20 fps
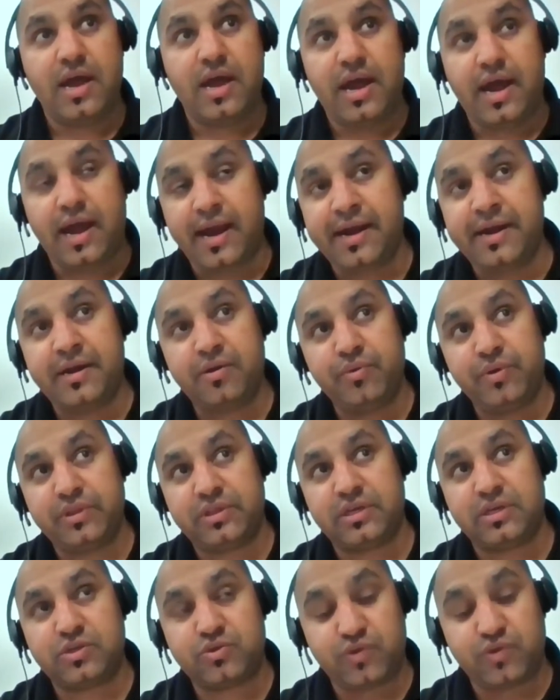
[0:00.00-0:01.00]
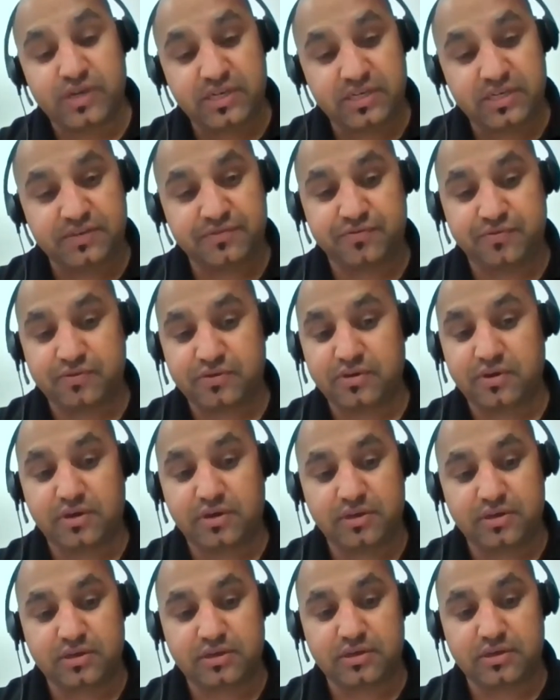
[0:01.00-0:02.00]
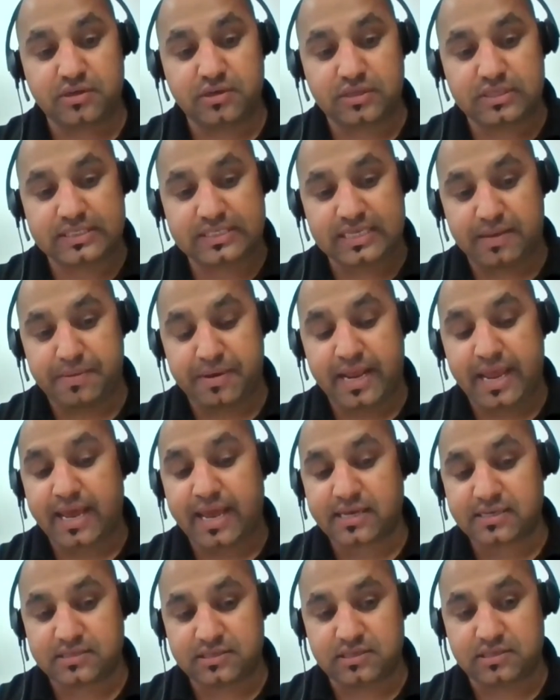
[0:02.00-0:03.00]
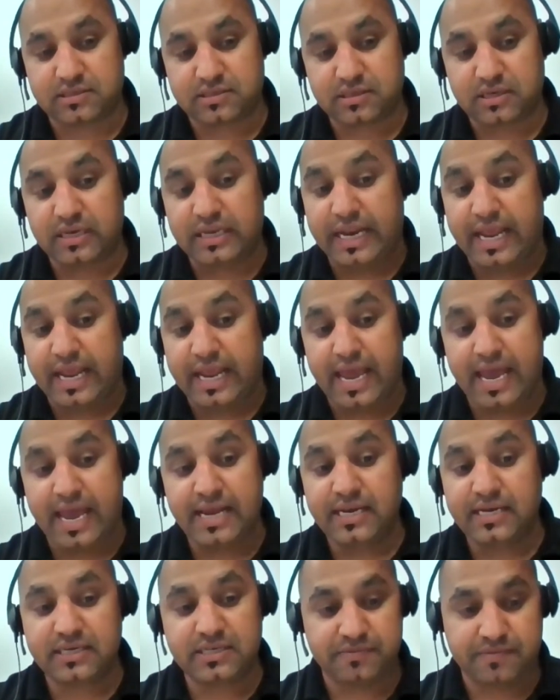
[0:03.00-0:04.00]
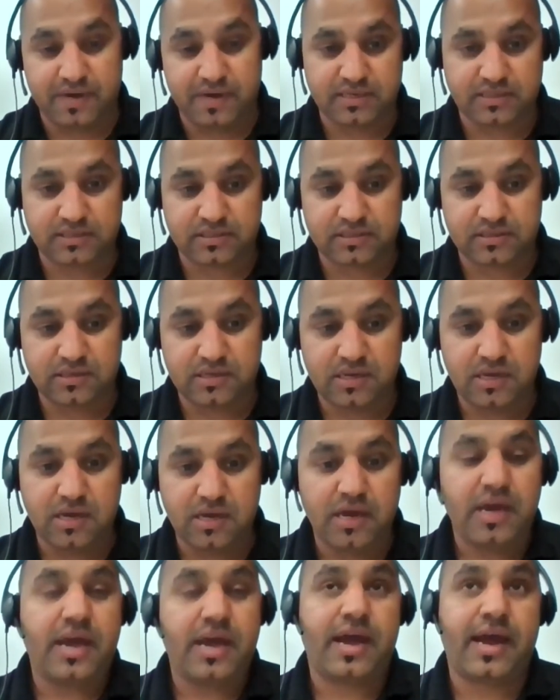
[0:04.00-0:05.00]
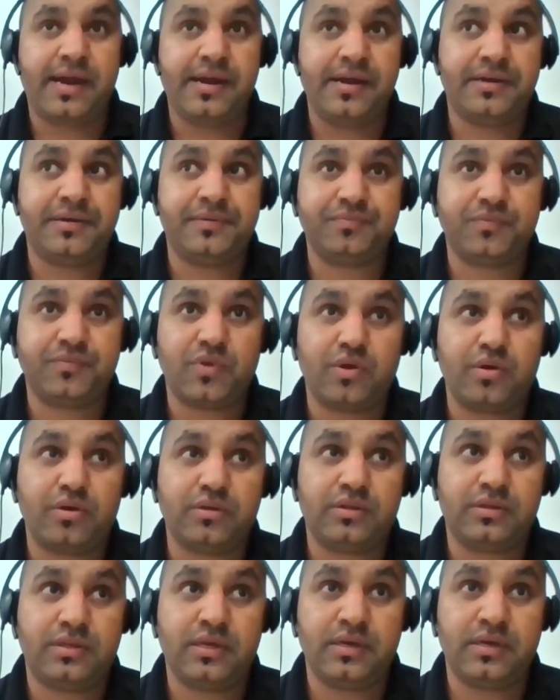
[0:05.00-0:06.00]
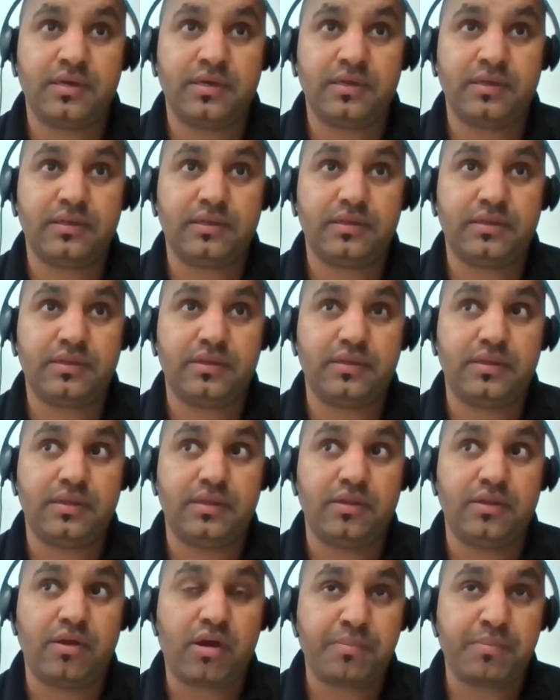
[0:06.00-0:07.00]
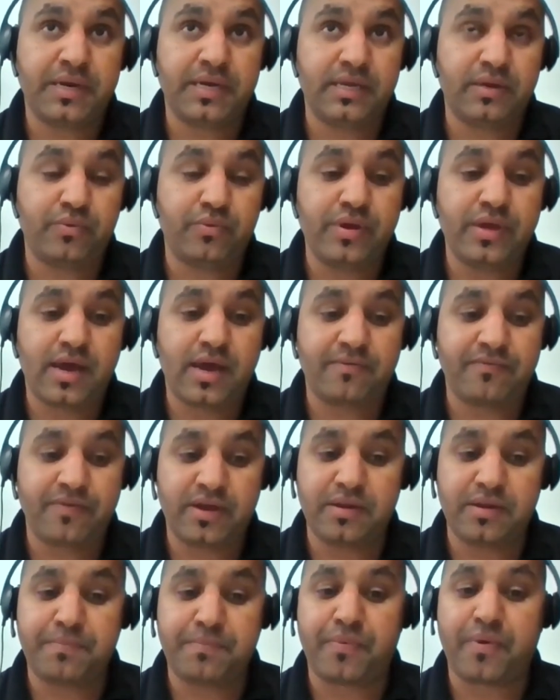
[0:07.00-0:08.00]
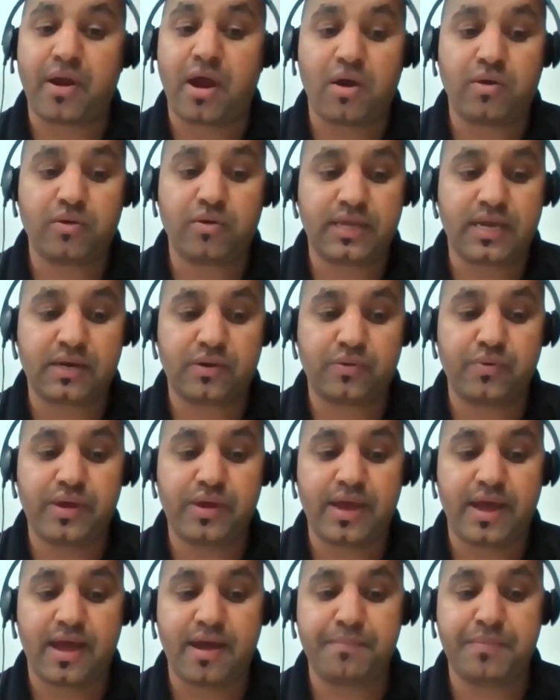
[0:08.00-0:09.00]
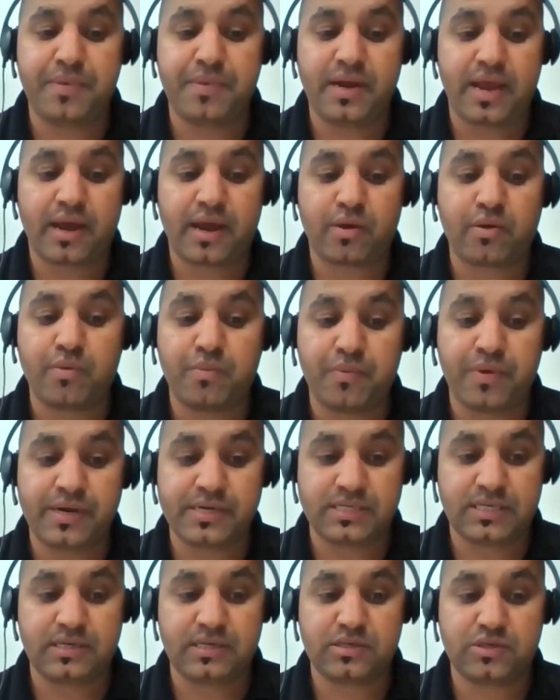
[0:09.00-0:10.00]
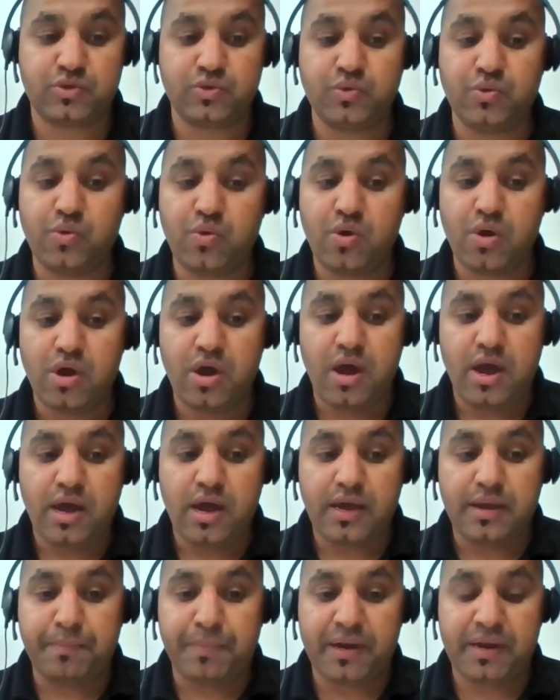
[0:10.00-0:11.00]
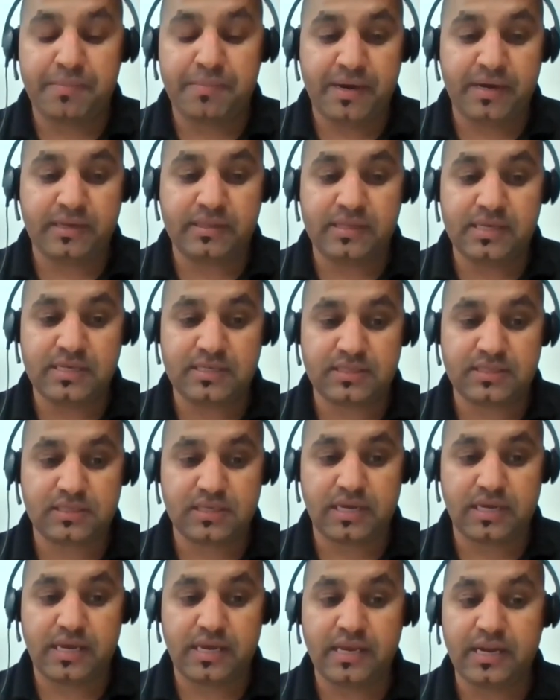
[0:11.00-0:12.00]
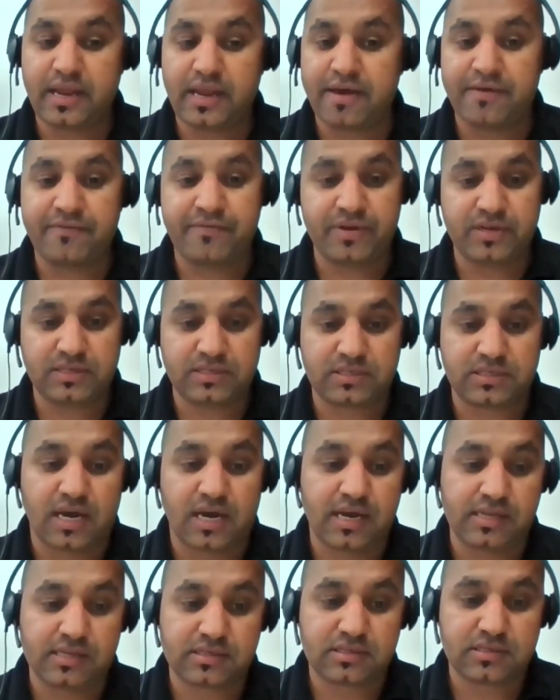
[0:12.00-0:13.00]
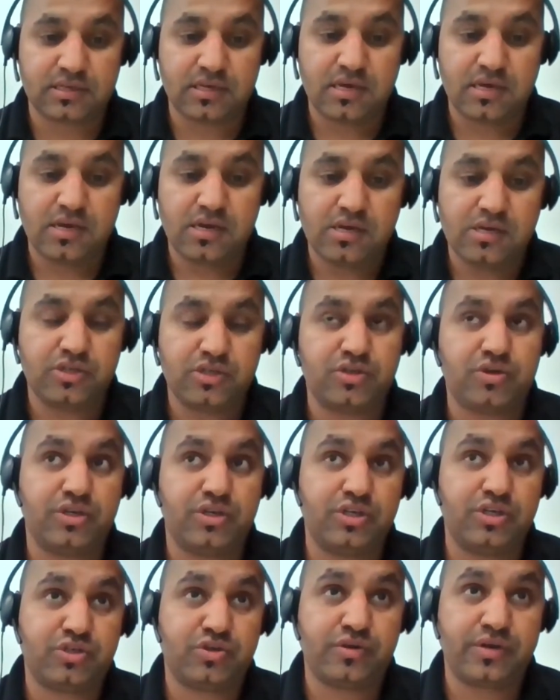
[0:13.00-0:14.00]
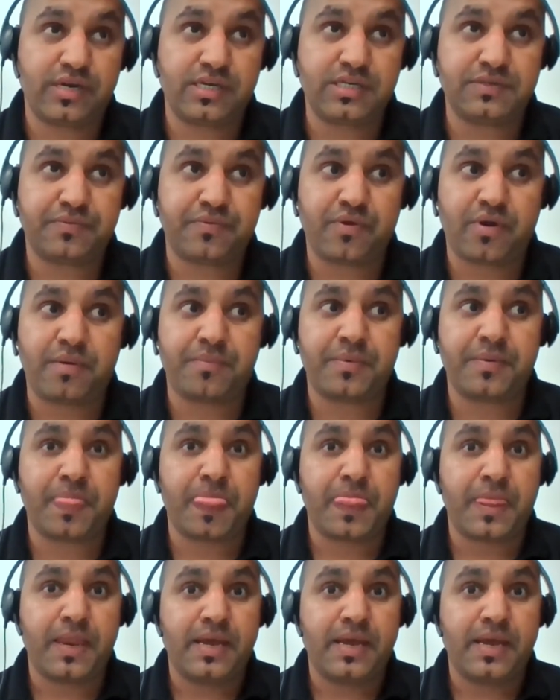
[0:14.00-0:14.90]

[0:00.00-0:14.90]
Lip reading: and with a 24/7 access in any device. And the normally we are very proud that we have been accommodated to implement this in every styles. So students from